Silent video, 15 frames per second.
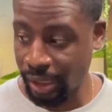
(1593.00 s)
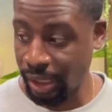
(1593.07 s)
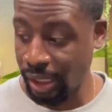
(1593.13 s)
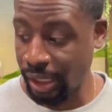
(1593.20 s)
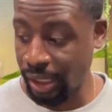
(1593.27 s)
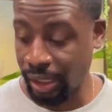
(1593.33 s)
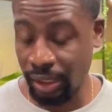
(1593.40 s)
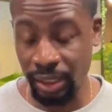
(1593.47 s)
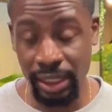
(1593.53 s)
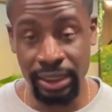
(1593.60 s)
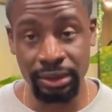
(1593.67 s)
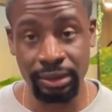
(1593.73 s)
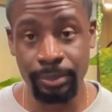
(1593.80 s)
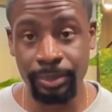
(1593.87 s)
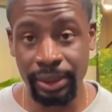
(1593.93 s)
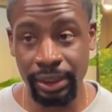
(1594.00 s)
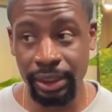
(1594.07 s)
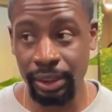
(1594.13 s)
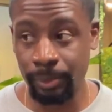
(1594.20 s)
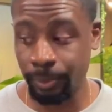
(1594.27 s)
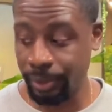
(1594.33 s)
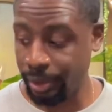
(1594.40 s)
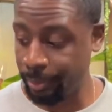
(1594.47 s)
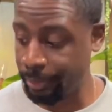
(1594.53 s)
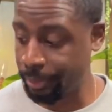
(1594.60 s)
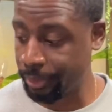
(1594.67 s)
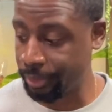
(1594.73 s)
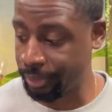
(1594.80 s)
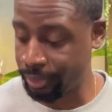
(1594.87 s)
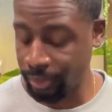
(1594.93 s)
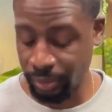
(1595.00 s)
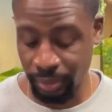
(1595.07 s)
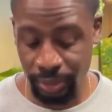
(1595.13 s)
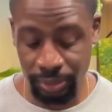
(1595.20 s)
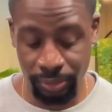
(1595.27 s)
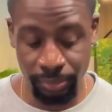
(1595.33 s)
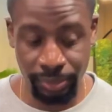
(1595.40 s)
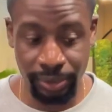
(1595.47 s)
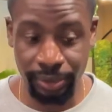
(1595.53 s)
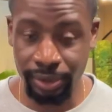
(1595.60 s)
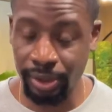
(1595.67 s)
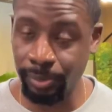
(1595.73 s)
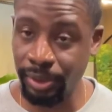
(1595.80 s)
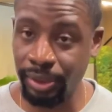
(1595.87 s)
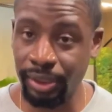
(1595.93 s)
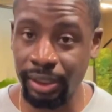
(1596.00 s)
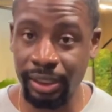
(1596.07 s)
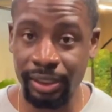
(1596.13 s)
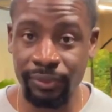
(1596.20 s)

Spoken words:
And that's going to be it, people. It's a real community.